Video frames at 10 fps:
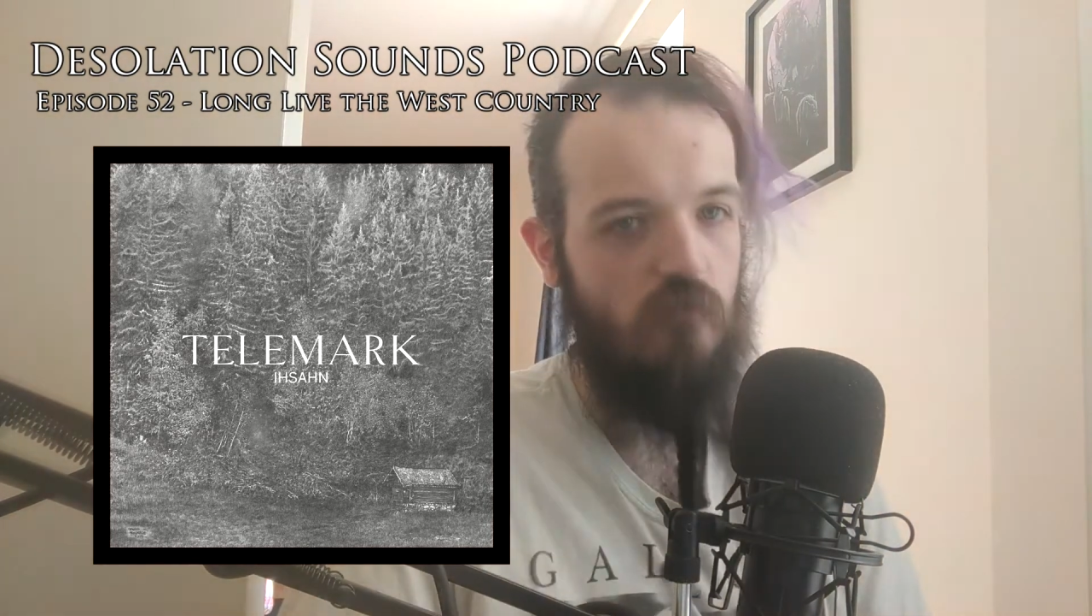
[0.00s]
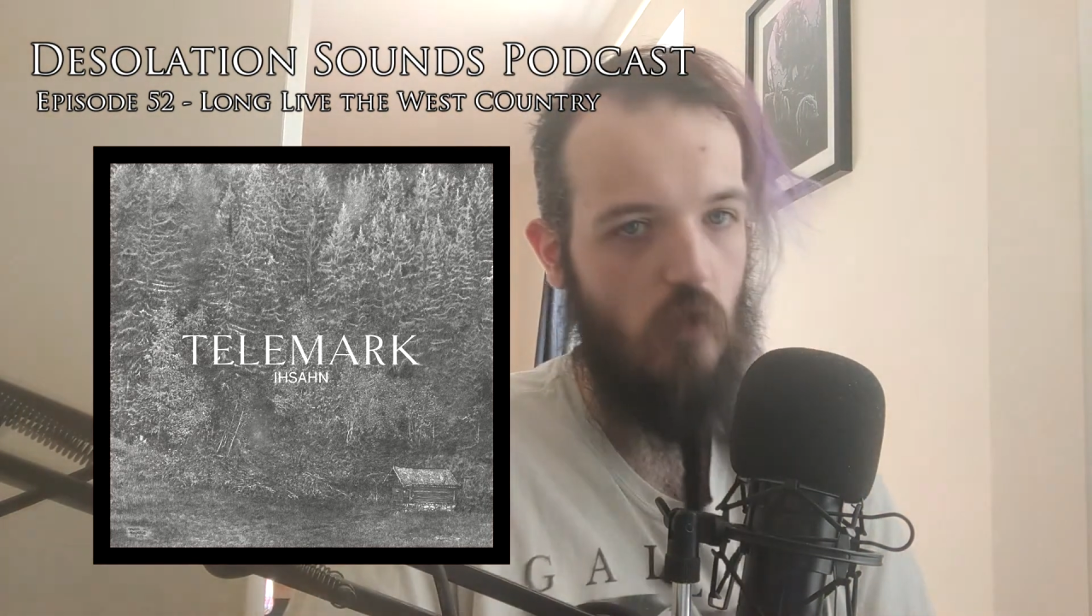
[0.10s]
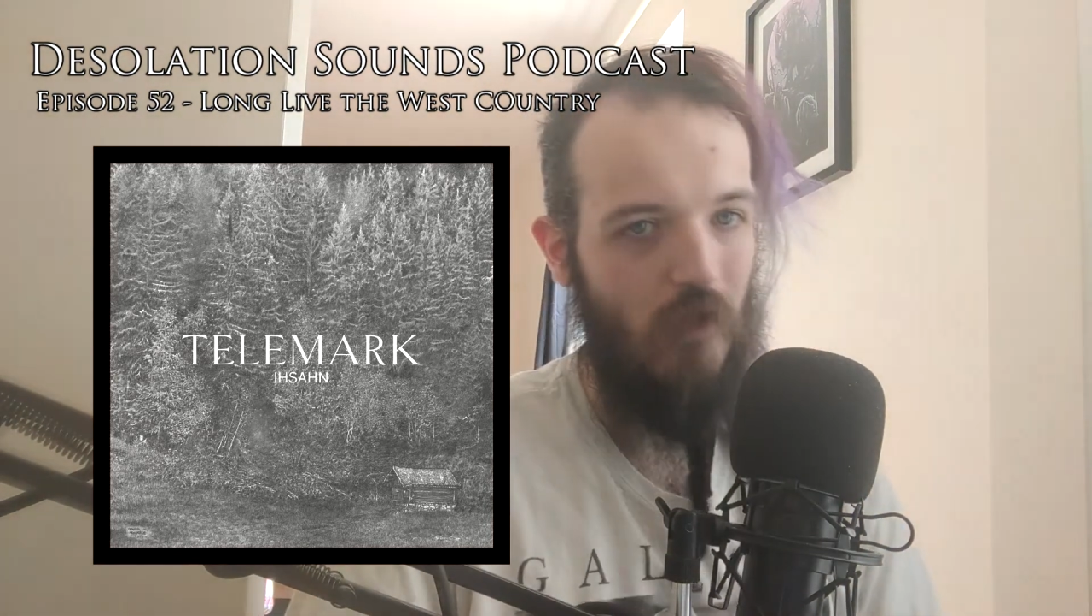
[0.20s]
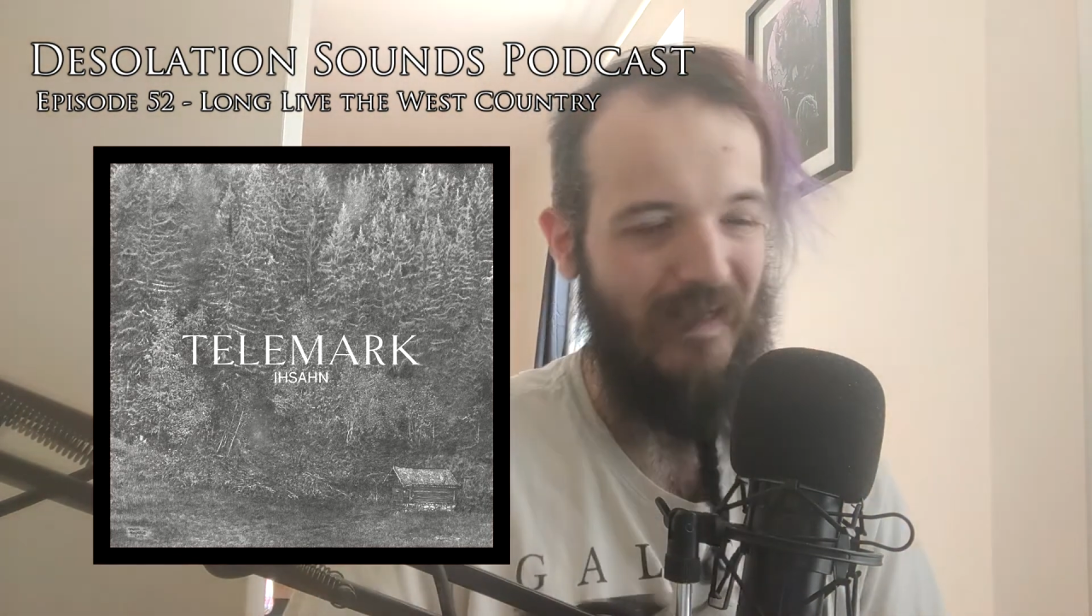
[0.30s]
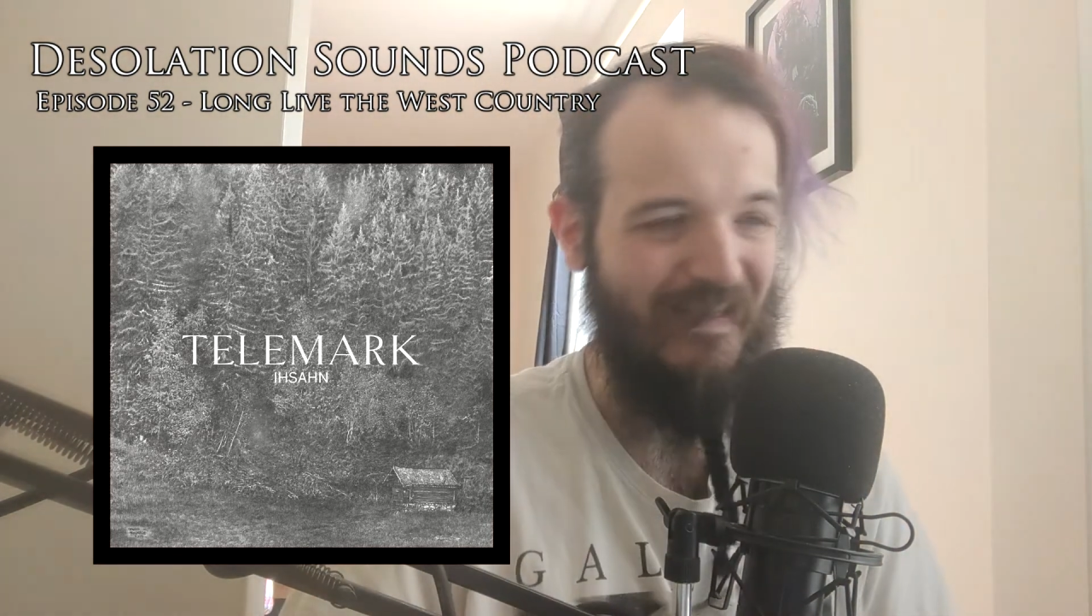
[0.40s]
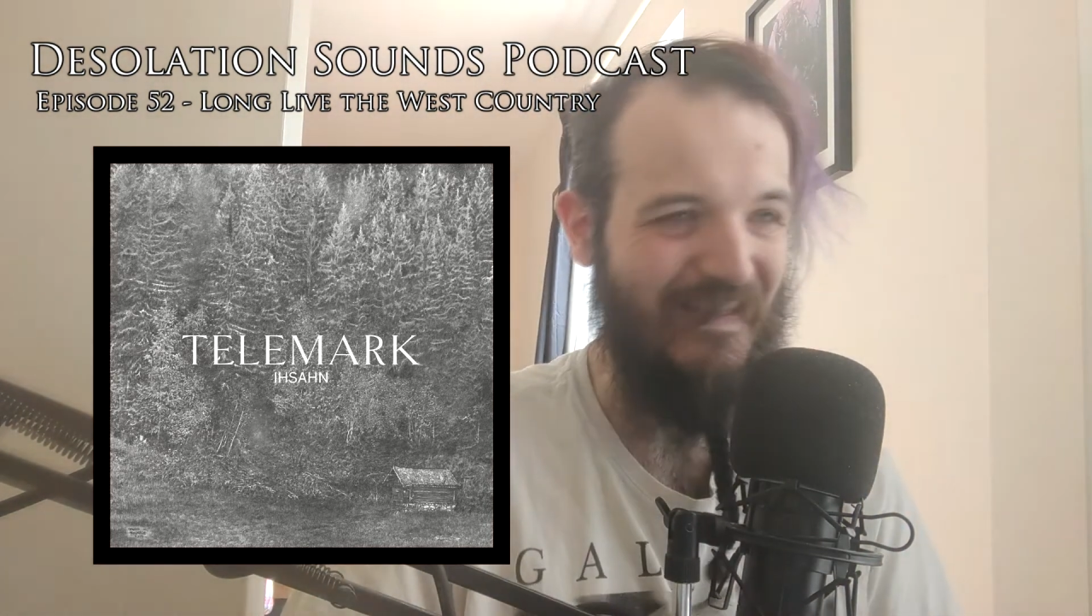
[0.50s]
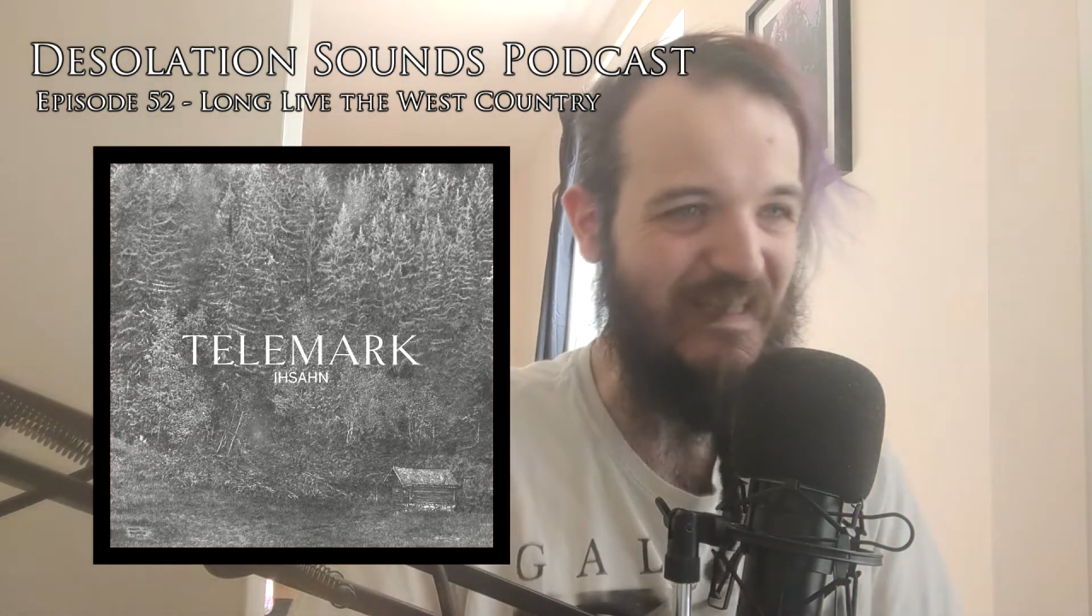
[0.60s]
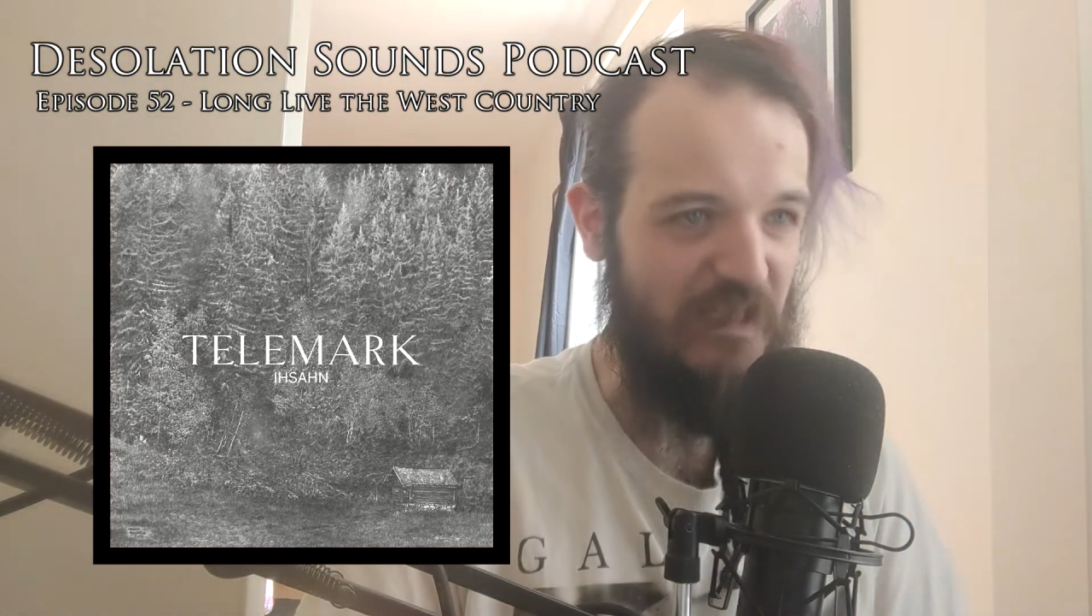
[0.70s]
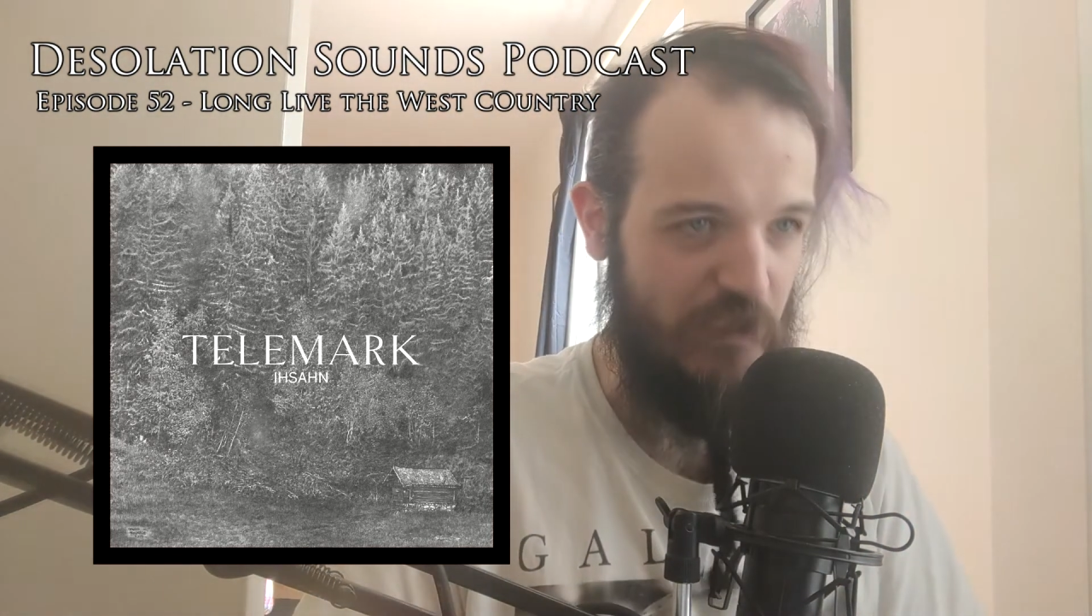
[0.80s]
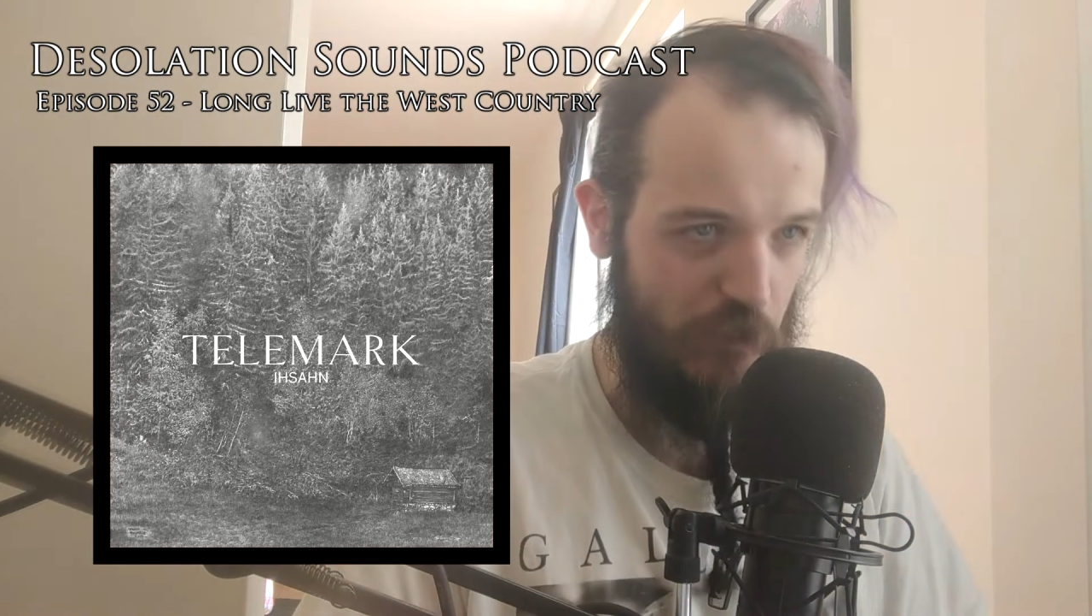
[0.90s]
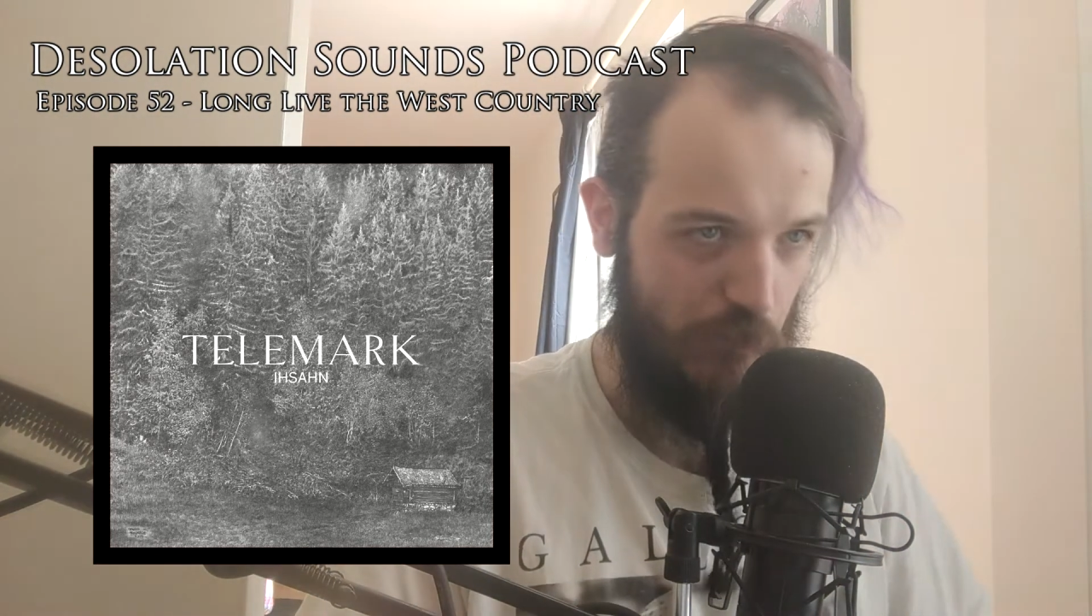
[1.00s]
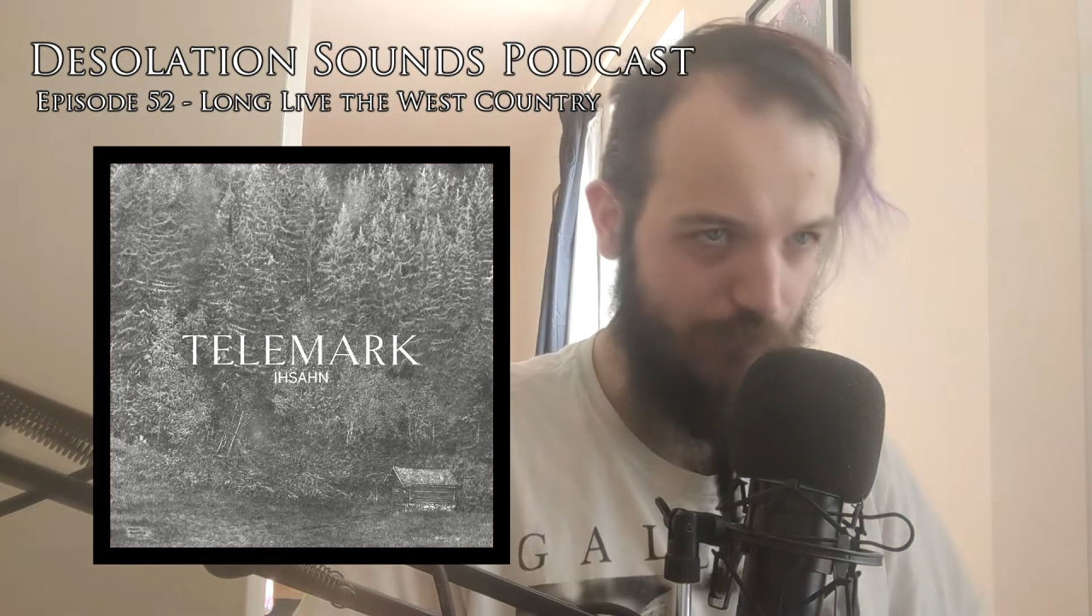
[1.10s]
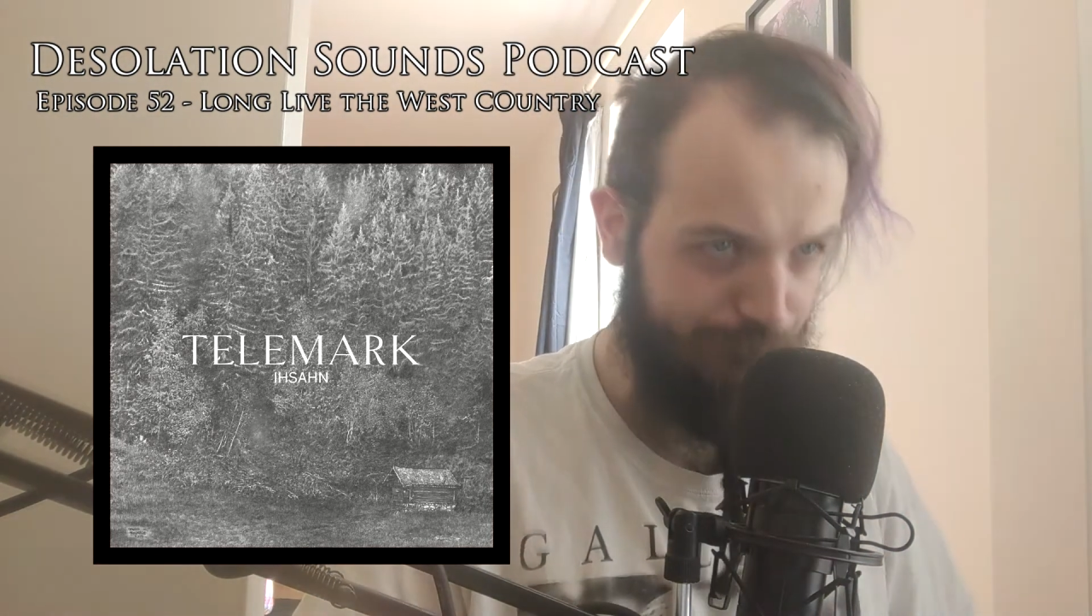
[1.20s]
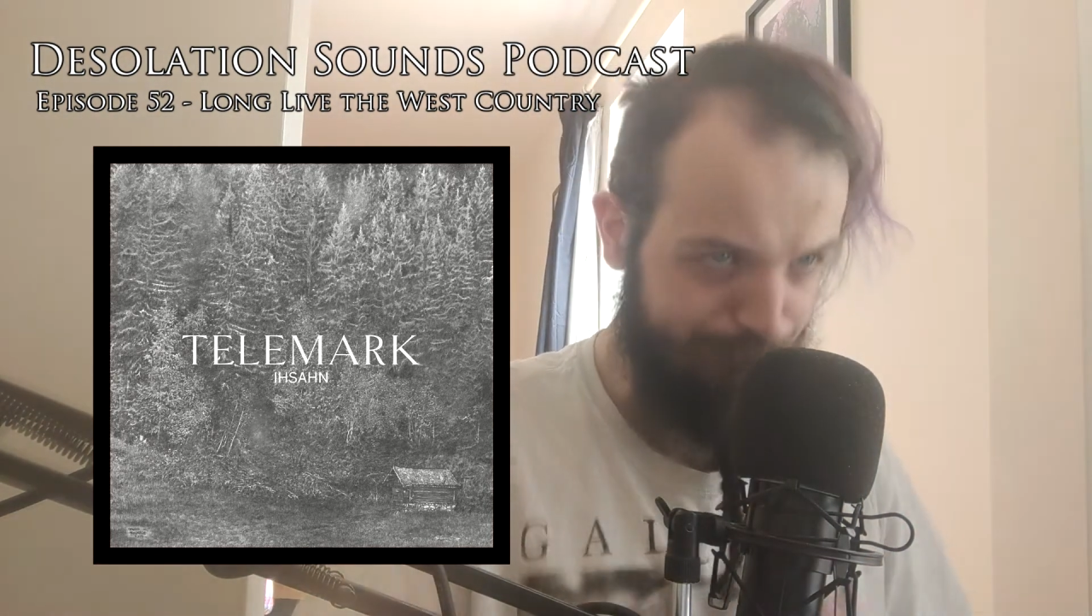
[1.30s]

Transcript: prog lineage.